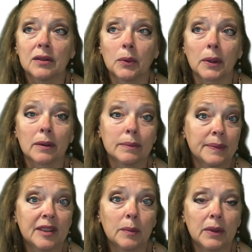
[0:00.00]
or
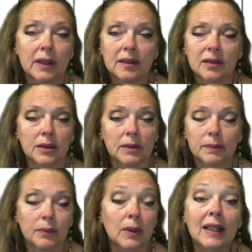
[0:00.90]
siblings
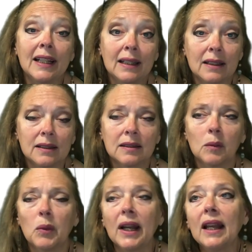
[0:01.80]
or related in
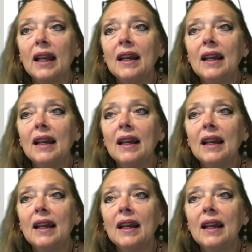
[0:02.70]
some way.